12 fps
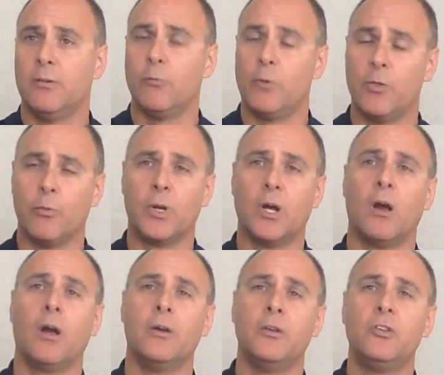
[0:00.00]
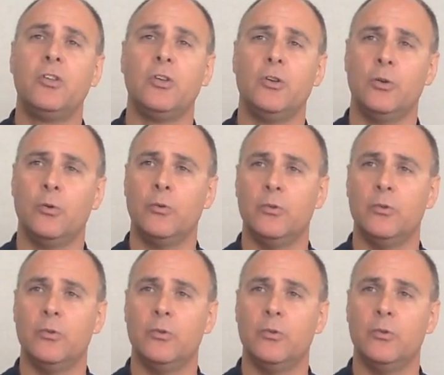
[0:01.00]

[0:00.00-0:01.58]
with regard to